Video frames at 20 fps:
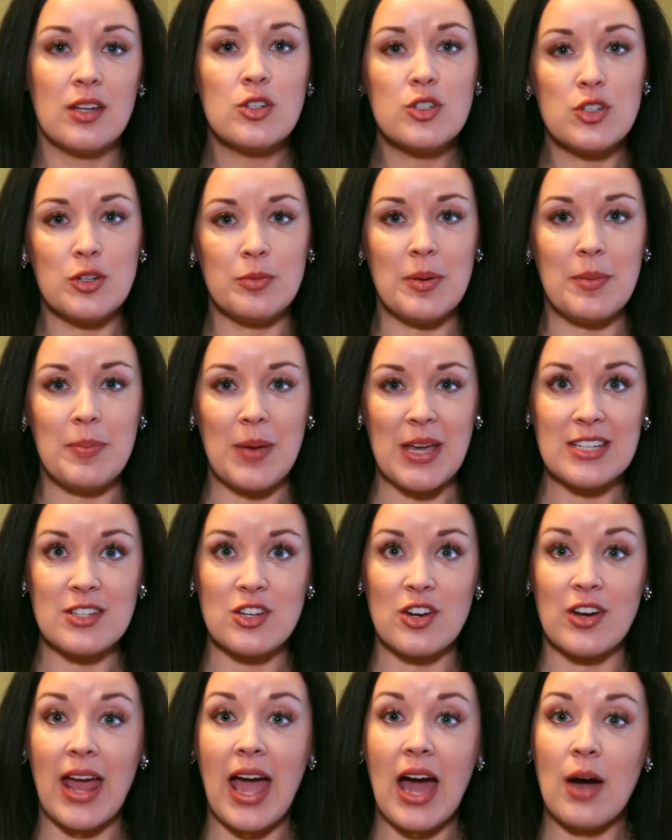should be based
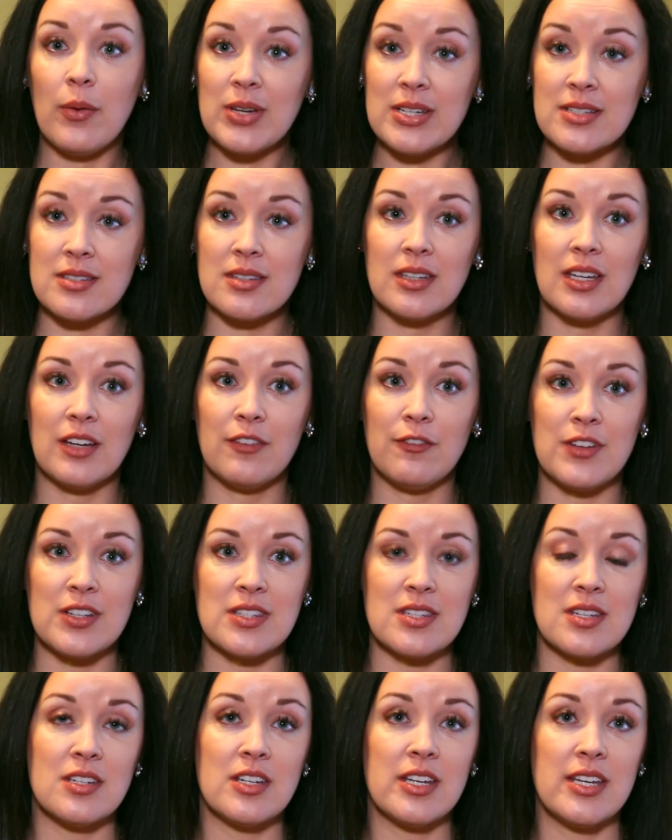on how easily it
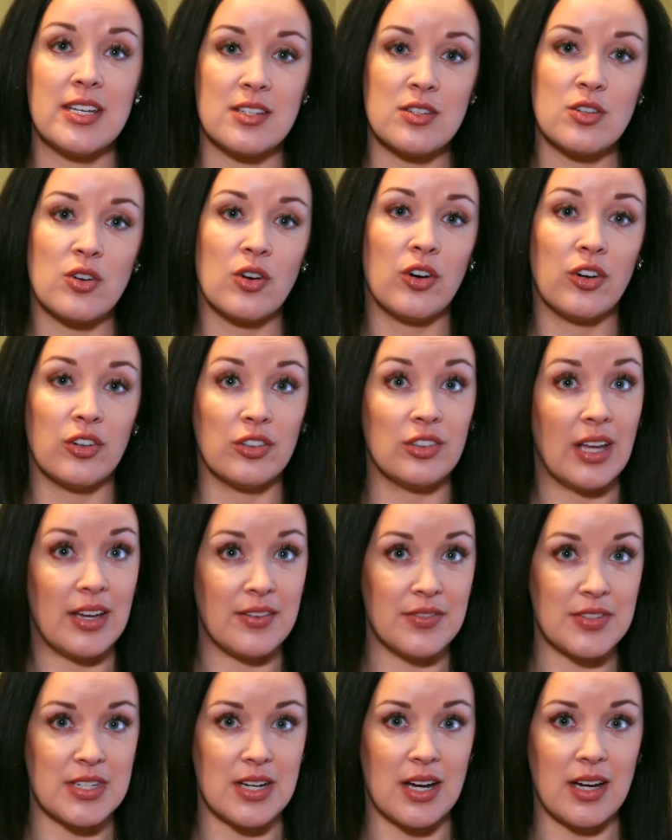fits into his or her
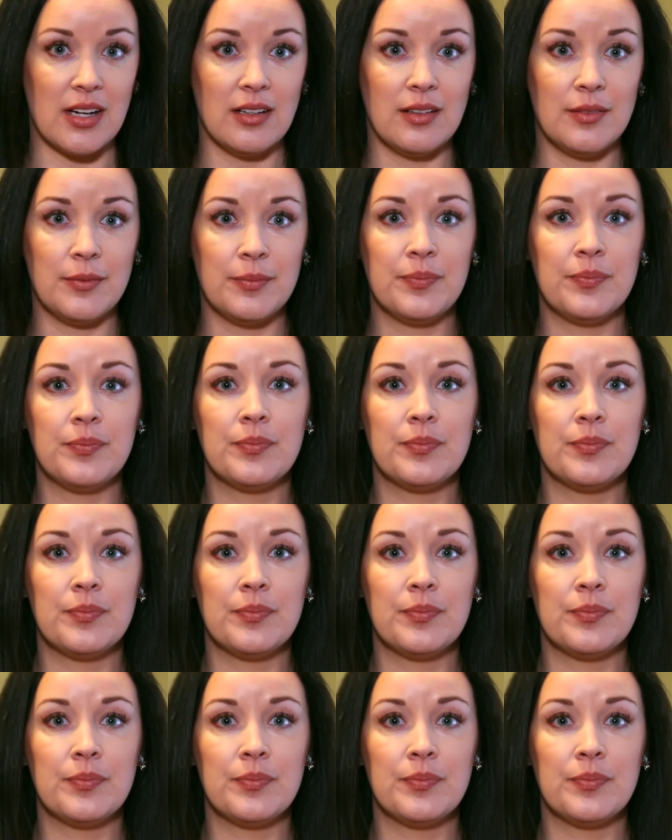lifestyle.